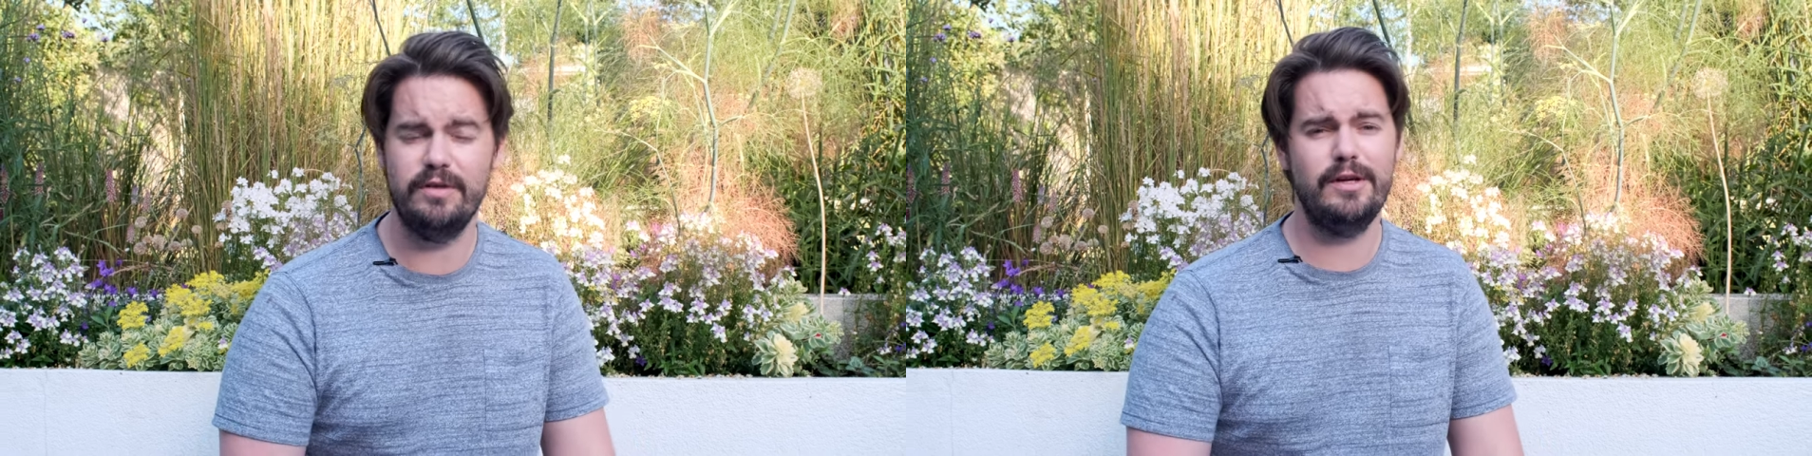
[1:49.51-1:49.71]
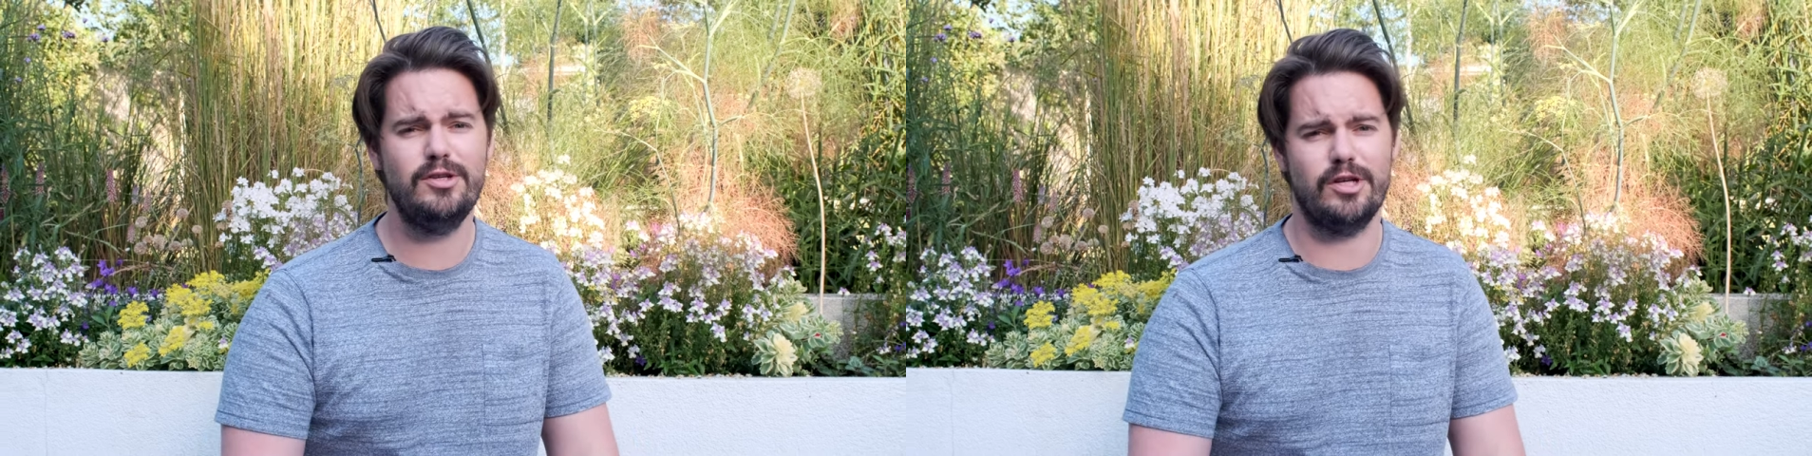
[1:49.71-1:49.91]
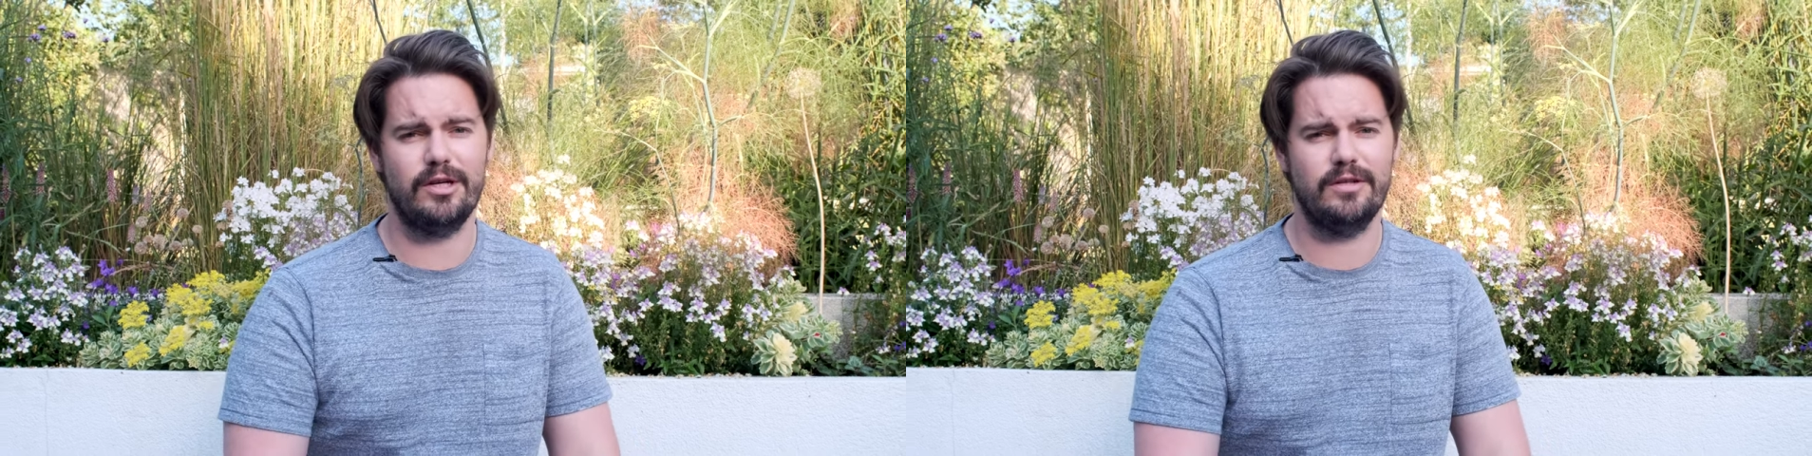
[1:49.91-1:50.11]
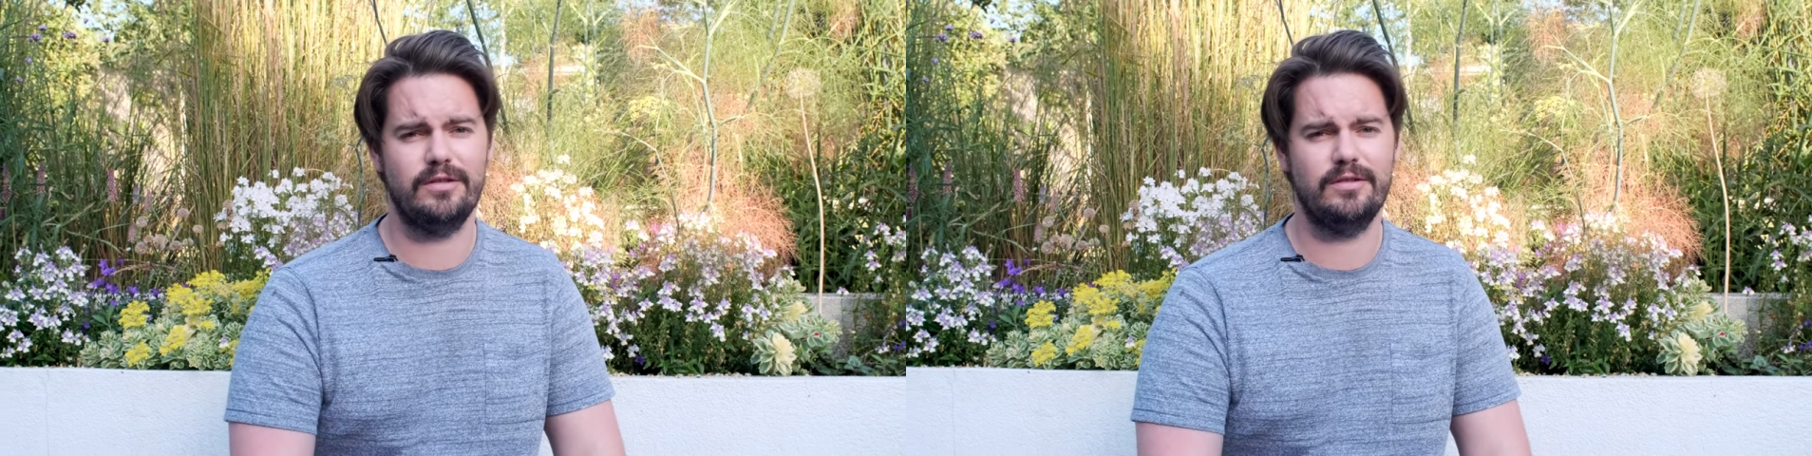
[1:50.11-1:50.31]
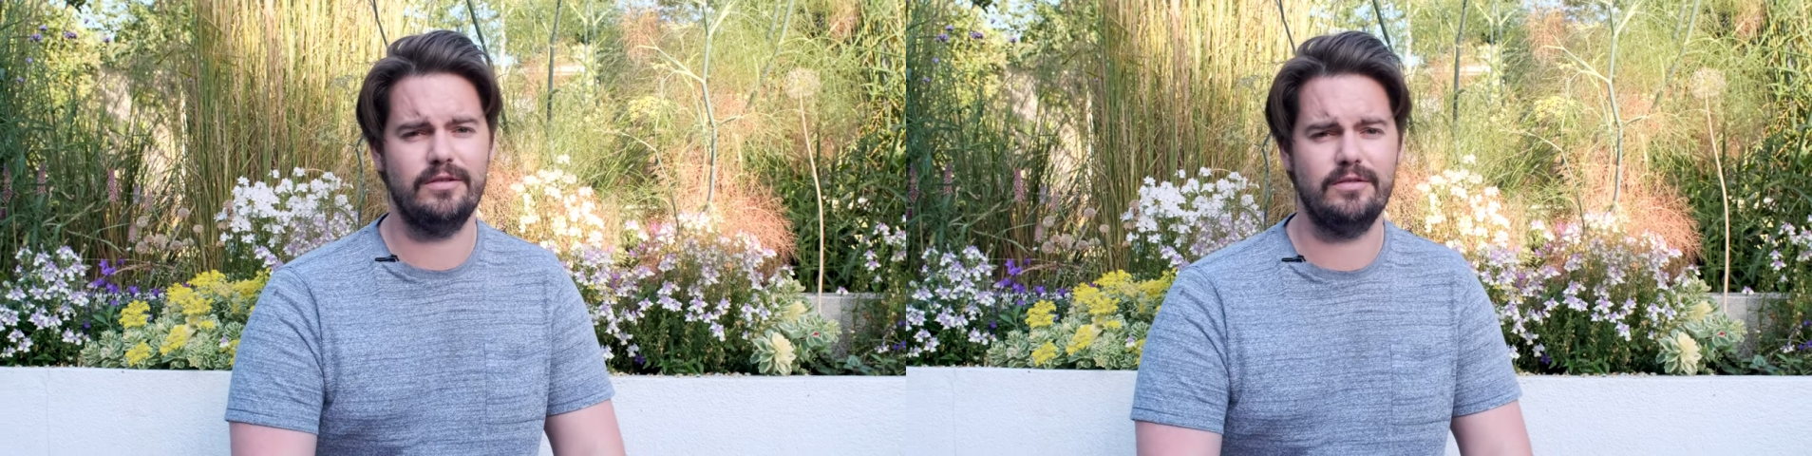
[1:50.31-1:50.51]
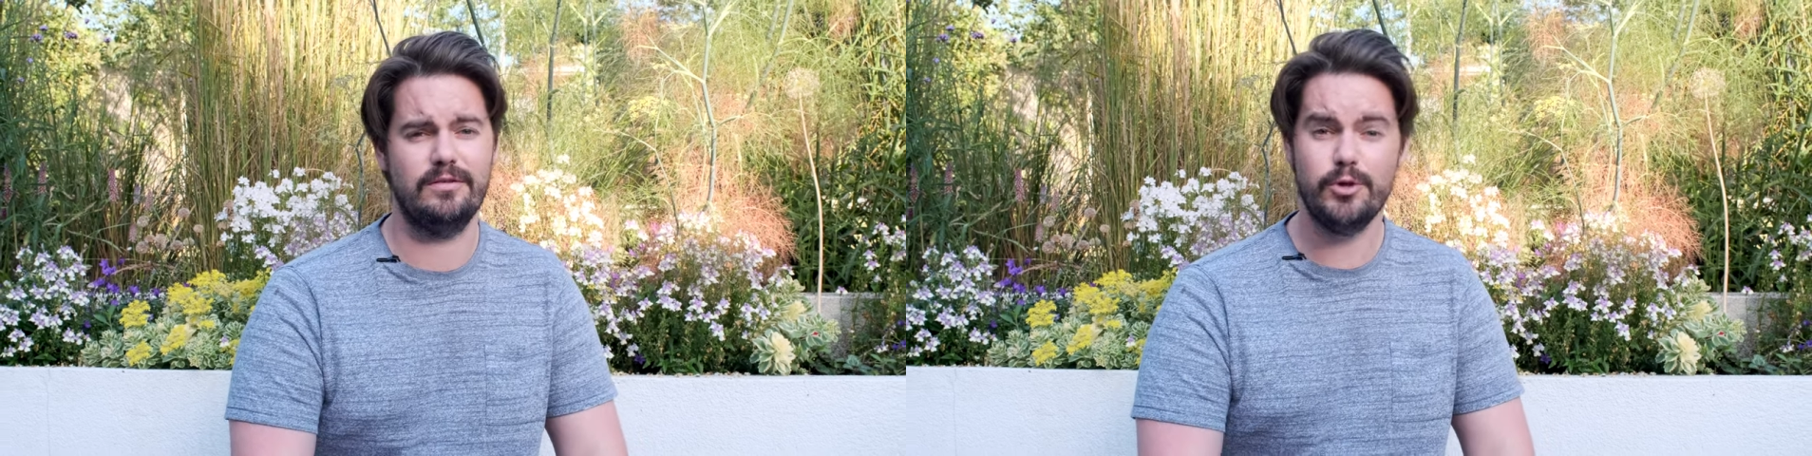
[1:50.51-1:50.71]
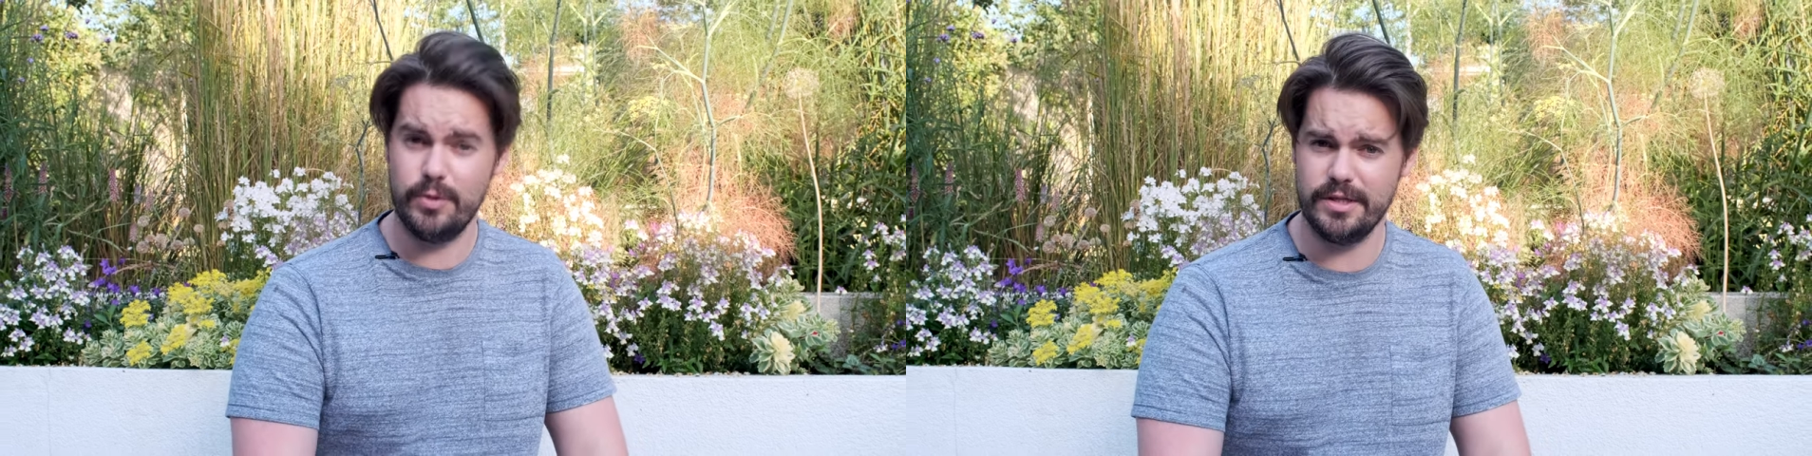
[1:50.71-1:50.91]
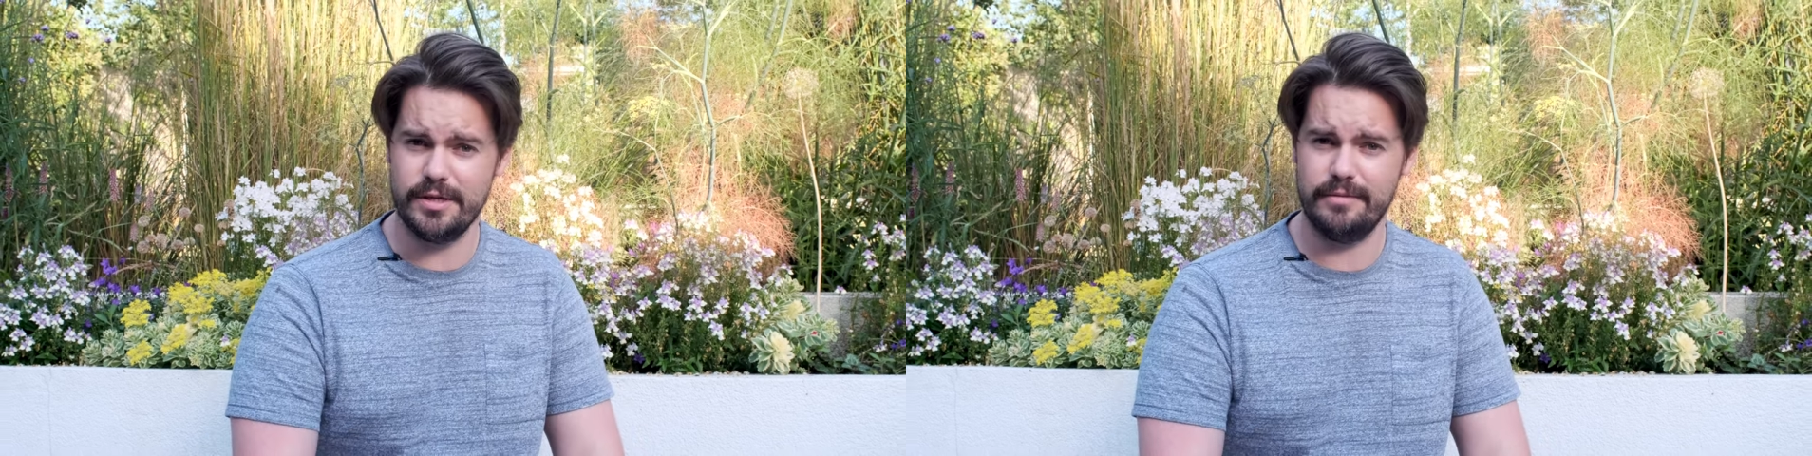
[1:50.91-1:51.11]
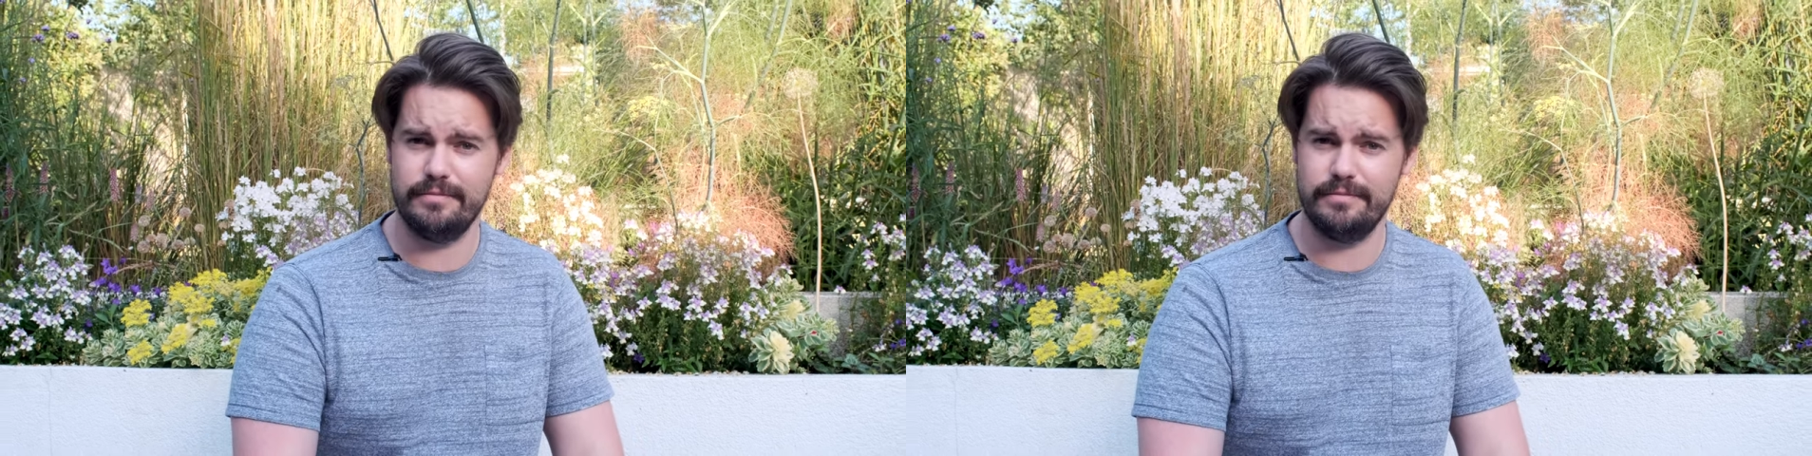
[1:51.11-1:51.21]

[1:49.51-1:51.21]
venture to Windsor. I